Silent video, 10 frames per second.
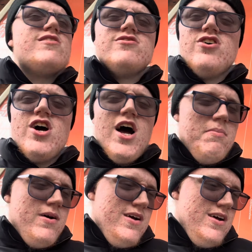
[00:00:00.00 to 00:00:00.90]
Shut up.
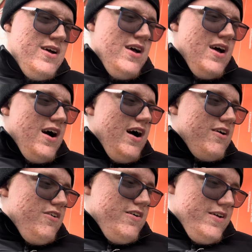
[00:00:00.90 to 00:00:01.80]
I
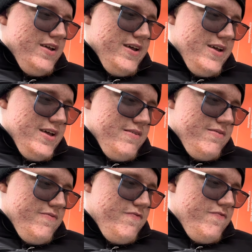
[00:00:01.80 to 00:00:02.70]
got the
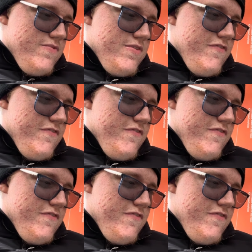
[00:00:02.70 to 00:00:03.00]
uh,